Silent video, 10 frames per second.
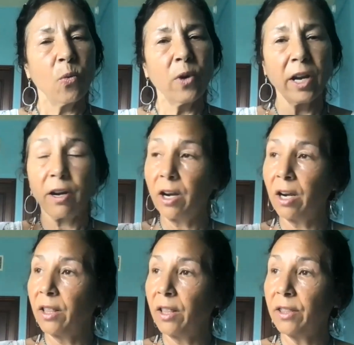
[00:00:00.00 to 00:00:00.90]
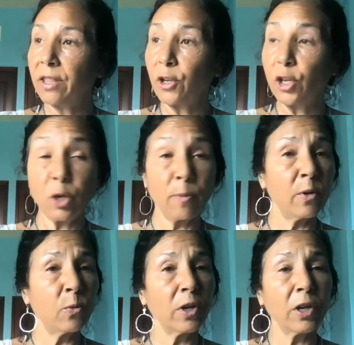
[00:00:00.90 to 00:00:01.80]
where the
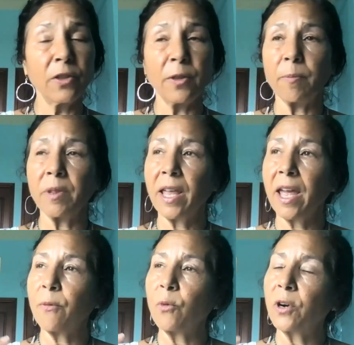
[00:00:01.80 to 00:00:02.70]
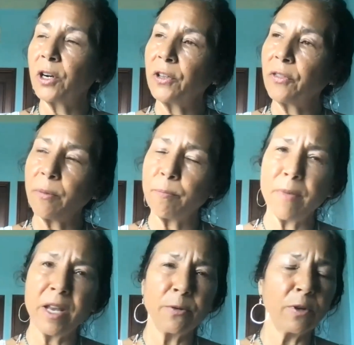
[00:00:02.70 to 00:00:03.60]
human world, the plant world, the
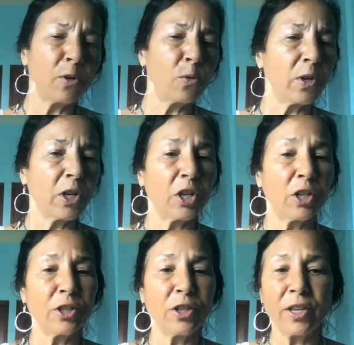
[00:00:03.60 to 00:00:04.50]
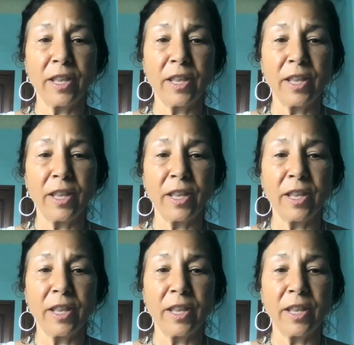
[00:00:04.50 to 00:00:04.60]
mineral world,